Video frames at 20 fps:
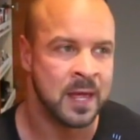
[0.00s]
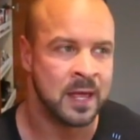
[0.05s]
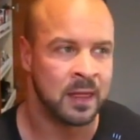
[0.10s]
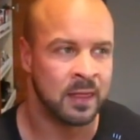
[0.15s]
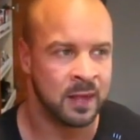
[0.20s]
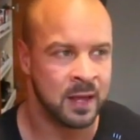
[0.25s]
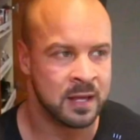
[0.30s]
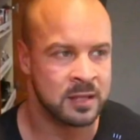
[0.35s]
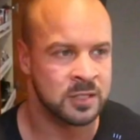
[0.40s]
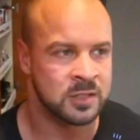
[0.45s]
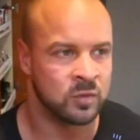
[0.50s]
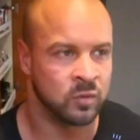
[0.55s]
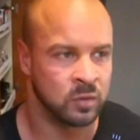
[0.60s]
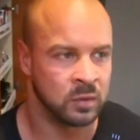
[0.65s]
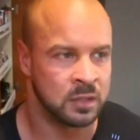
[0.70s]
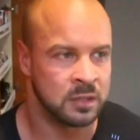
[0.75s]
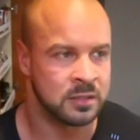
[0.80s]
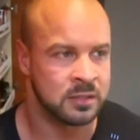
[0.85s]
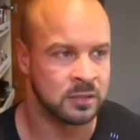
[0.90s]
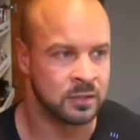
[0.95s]
that's
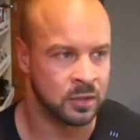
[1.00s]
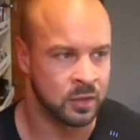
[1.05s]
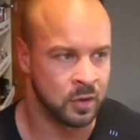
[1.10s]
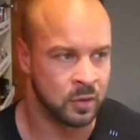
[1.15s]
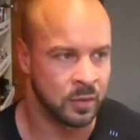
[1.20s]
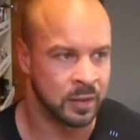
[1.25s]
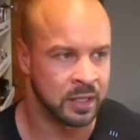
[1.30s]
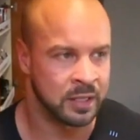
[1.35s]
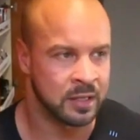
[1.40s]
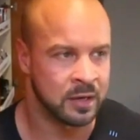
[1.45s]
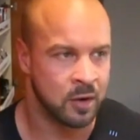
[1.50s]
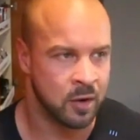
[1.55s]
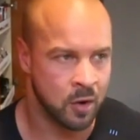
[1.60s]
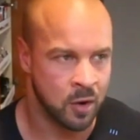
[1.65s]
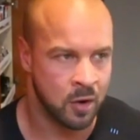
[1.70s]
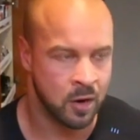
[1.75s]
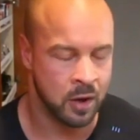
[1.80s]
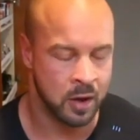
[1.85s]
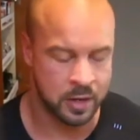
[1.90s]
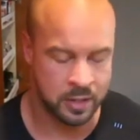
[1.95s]
what's going
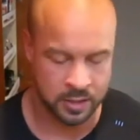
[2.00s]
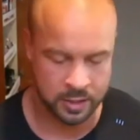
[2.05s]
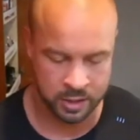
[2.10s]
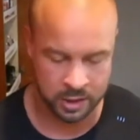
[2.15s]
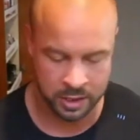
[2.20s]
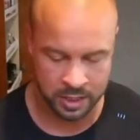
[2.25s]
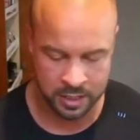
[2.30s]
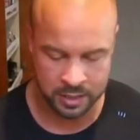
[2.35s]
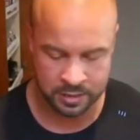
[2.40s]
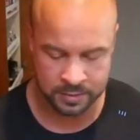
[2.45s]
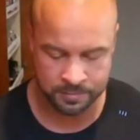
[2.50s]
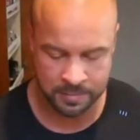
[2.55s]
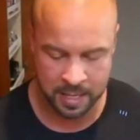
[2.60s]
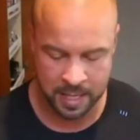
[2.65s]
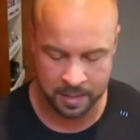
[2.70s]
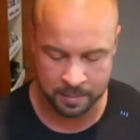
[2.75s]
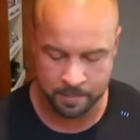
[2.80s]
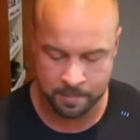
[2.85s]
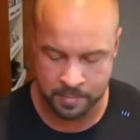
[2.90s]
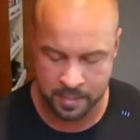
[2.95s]
on. She gets
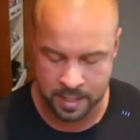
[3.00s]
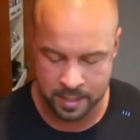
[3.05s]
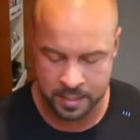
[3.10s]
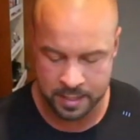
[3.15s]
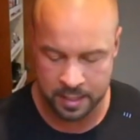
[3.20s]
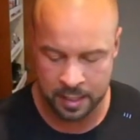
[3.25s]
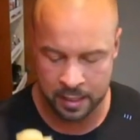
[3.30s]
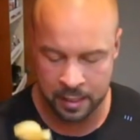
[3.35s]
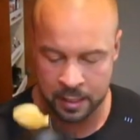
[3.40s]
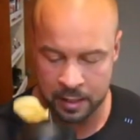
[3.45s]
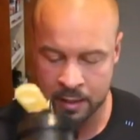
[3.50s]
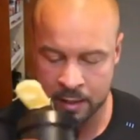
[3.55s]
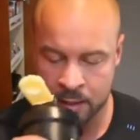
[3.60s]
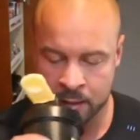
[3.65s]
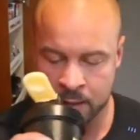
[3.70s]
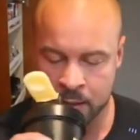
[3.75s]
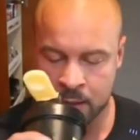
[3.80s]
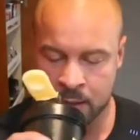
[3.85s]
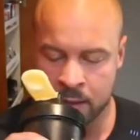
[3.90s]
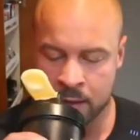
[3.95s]
back Monday
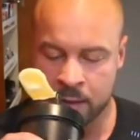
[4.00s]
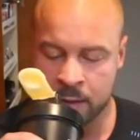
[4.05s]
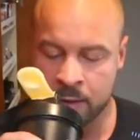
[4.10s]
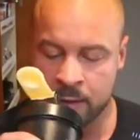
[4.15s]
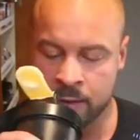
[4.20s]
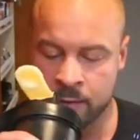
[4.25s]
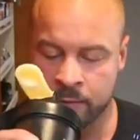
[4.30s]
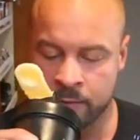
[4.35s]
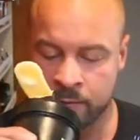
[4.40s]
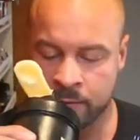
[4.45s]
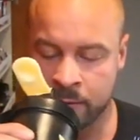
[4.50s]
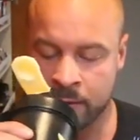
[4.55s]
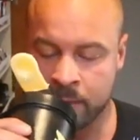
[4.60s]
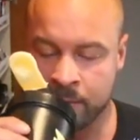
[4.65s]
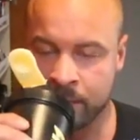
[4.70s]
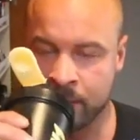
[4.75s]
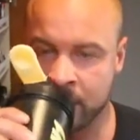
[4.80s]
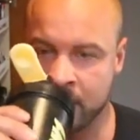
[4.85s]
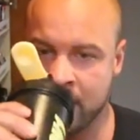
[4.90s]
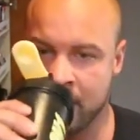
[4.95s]

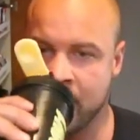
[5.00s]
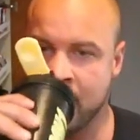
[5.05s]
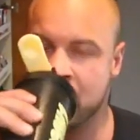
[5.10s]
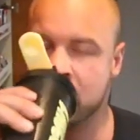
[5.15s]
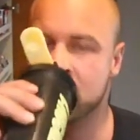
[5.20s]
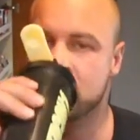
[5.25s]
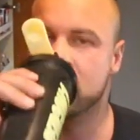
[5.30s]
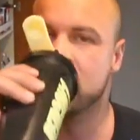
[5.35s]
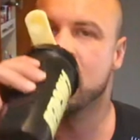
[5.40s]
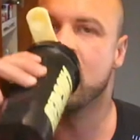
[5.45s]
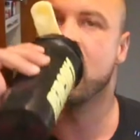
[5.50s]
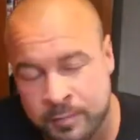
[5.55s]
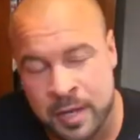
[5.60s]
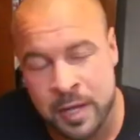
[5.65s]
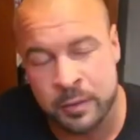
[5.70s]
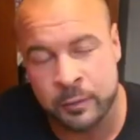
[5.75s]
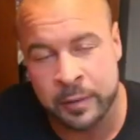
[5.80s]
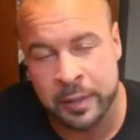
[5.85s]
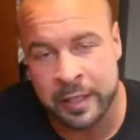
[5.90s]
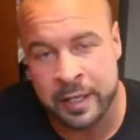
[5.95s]
from that. By
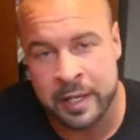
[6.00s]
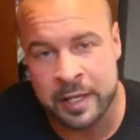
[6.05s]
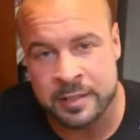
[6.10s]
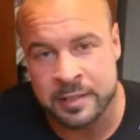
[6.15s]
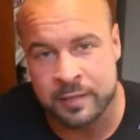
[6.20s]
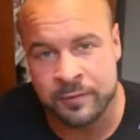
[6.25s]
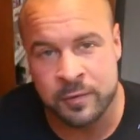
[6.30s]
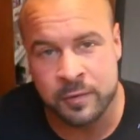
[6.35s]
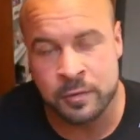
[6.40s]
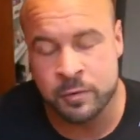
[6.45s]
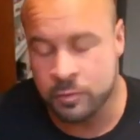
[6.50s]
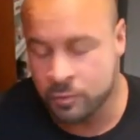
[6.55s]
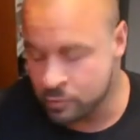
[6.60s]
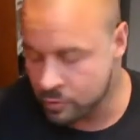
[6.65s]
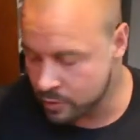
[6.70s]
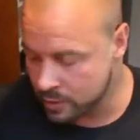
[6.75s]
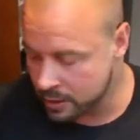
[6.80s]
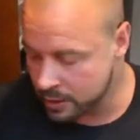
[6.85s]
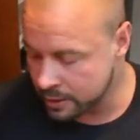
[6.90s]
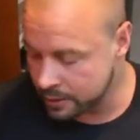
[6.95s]
the way, guys, if
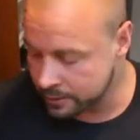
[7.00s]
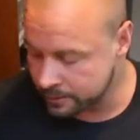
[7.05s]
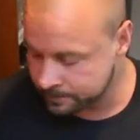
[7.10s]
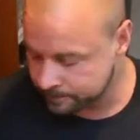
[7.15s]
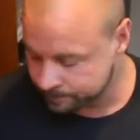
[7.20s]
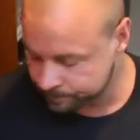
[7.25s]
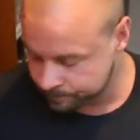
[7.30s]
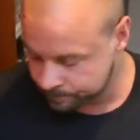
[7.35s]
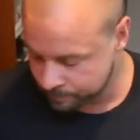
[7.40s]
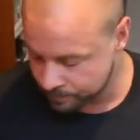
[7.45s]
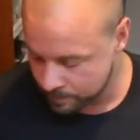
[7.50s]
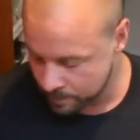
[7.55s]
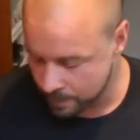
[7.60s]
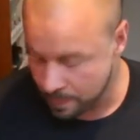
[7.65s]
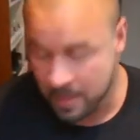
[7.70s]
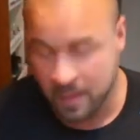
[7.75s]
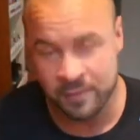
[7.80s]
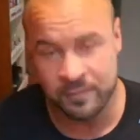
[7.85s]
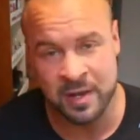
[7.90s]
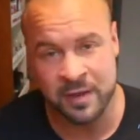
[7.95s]
you uh,
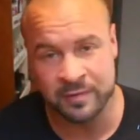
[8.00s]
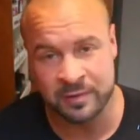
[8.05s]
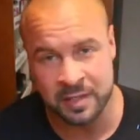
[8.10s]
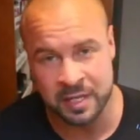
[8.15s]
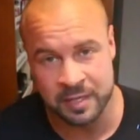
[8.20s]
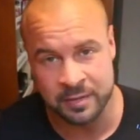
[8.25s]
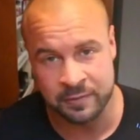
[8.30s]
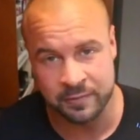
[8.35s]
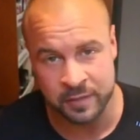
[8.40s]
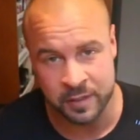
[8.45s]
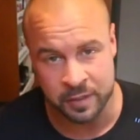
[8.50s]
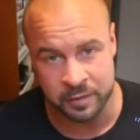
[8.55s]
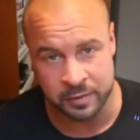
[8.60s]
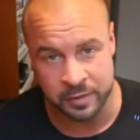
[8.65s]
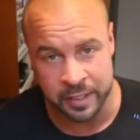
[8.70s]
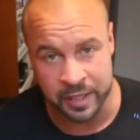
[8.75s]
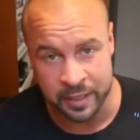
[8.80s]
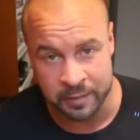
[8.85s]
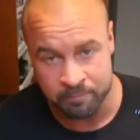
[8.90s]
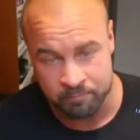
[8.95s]
if you haven't liked the video
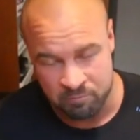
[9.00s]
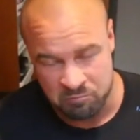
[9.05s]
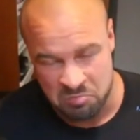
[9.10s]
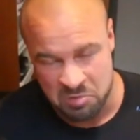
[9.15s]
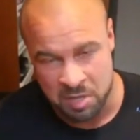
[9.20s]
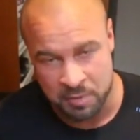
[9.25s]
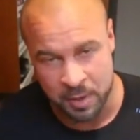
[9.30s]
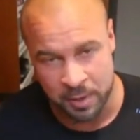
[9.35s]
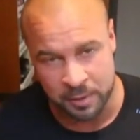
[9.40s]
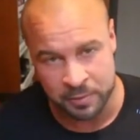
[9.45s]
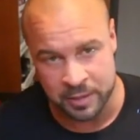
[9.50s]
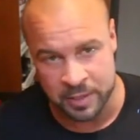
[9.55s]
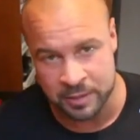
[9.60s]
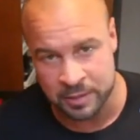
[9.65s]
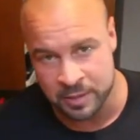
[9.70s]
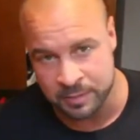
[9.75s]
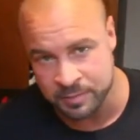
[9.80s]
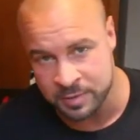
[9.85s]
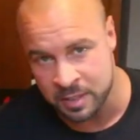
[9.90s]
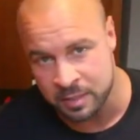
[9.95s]
yet, you better hit that
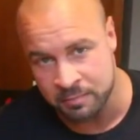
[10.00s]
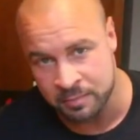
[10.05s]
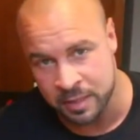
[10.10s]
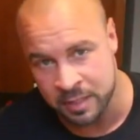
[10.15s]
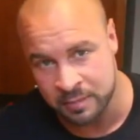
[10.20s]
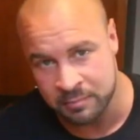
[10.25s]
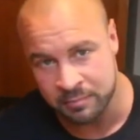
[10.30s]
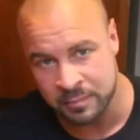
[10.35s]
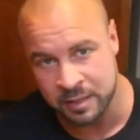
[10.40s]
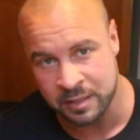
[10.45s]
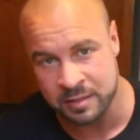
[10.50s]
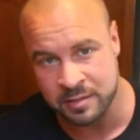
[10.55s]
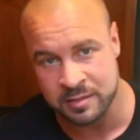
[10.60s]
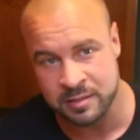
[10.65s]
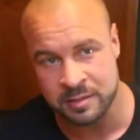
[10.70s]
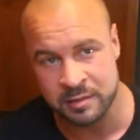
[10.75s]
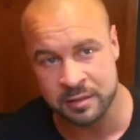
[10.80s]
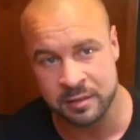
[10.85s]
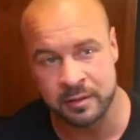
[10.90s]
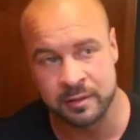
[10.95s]
thumbs up button
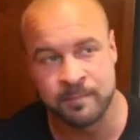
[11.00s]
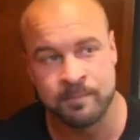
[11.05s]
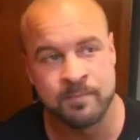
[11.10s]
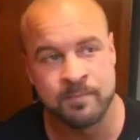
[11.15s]
because uh,